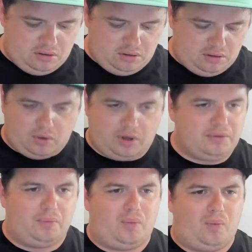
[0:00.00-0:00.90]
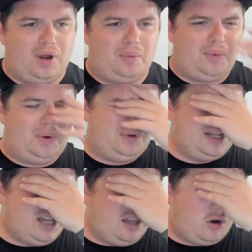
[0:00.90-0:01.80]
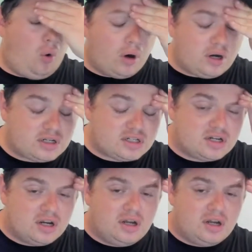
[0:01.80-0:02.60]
or when they say the courts,